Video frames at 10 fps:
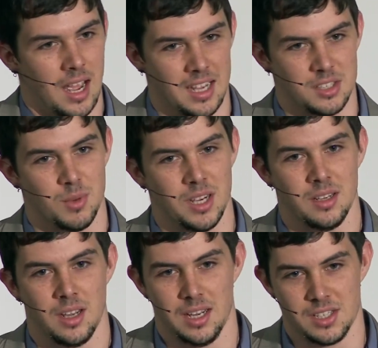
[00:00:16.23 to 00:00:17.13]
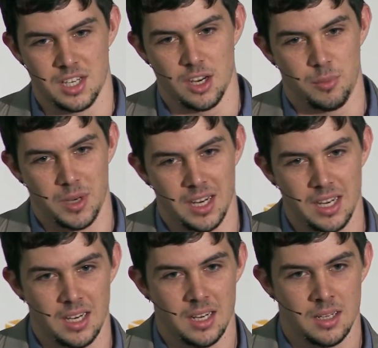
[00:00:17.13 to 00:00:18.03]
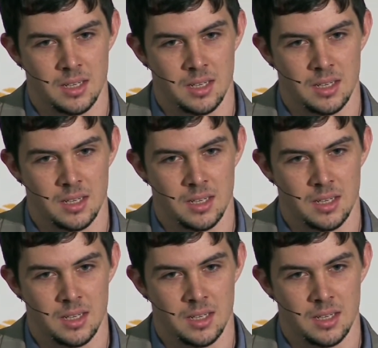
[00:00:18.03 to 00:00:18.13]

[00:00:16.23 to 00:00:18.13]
asthma, and COPD,